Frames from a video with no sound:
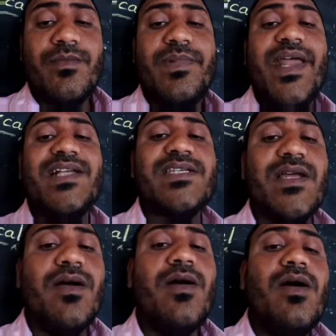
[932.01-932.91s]
Next,
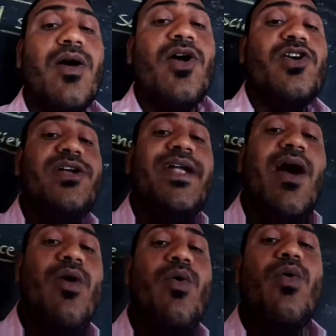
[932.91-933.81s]

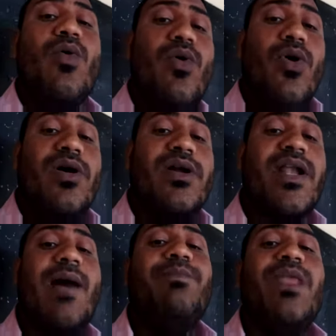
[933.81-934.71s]
now
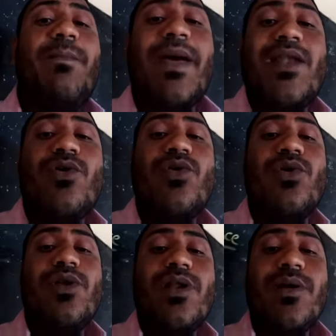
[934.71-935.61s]
rub the
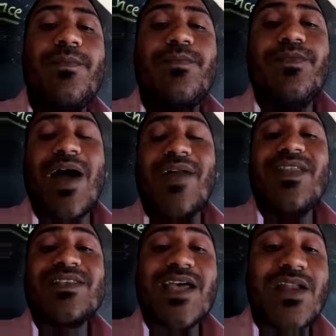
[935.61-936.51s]
balloon on
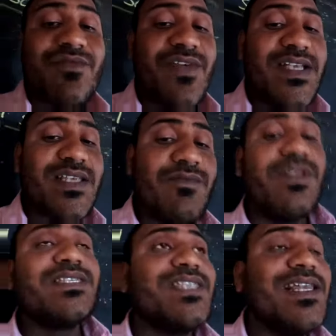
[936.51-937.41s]
the surface of the
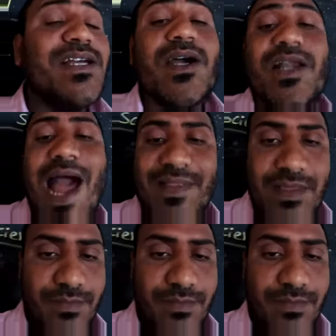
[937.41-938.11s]
silk cloth.